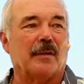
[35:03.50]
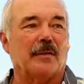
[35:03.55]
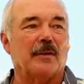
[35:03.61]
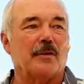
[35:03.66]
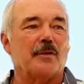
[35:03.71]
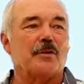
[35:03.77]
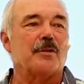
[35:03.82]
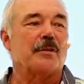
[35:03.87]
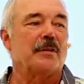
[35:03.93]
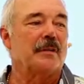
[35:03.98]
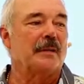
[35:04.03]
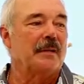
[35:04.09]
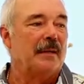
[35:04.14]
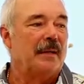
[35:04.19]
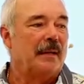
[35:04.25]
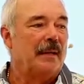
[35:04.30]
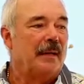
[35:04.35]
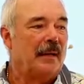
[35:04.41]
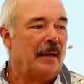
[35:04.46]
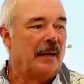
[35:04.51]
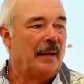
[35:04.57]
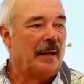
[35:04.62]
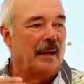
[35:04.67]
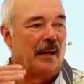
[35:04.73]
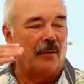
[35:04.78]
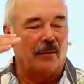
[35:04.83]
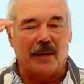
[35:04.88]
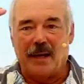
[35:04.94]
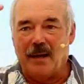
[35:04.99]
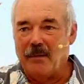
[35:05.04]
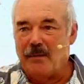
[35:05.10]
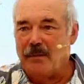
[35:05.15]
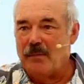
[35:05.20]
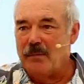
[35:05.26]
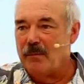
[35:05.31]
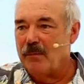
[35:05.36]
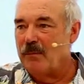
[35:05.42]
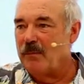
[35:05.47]
conclusion, okay,
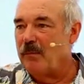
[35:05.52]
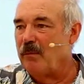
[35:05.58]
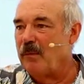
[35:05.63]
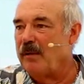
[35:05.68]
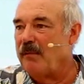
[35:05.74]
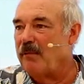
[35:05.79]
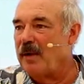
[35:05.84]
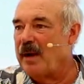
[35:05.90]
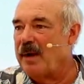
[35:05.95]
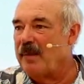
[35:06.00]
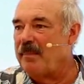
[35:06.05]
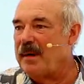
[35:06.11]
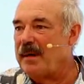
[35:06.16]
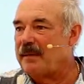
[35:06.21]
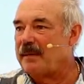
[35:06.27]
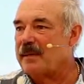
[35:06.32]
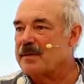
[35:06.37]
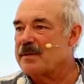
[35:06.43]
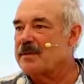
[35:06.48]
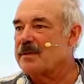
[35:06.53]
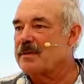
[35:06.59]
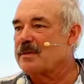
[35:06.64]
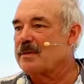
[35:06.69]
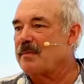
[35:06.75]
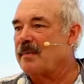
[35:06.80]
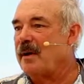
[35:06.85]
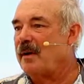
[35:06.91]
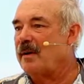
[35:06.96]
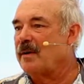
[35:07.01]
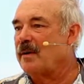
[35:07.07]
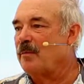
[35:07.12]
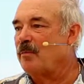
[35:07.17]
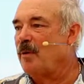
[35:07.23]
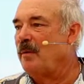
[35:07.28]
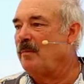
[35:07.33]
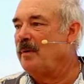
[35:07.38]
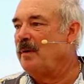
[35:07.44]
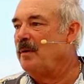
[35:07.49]
we've read about this
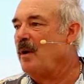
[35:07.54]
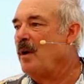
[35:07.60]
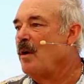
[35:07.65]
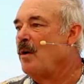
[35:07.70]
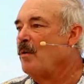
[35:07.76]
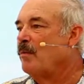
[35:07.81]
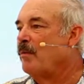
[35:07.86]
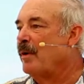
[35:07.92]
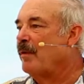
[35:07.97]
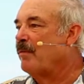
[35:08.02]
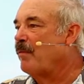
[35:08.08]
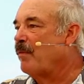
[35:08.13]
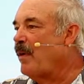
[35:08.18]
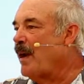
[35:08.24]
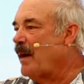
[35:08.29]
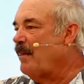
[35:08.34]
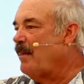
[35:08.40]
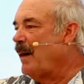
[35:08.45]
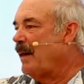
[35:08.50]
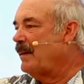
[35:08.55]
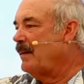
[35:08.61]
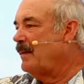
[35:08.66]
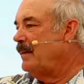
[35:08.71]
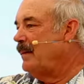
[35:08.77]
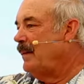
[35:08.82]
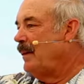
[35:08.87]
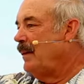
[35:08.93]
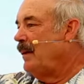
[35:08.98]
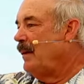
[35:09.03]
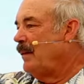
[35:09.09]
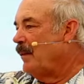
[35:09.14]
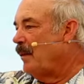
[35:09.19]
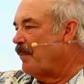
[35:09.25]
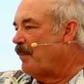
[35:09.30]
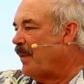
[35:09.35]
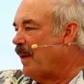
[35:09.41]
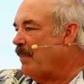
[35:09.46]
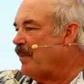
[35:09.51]
Samaritan woman, we've read about
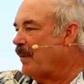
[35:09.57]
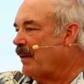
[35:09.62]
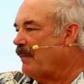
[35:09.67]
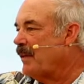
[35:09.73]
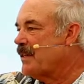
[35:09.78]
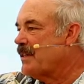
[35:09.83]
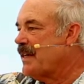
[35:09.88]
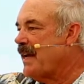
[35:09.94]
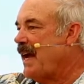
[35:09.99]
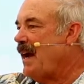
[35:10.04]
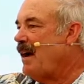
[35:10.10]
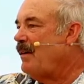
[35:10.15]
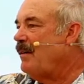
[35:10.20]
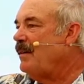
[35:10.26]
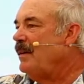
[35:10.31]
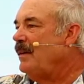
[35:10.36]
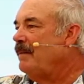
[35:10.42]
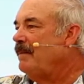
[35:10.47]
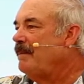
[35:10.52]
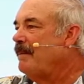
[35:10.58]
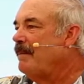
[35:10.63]
the people of the town,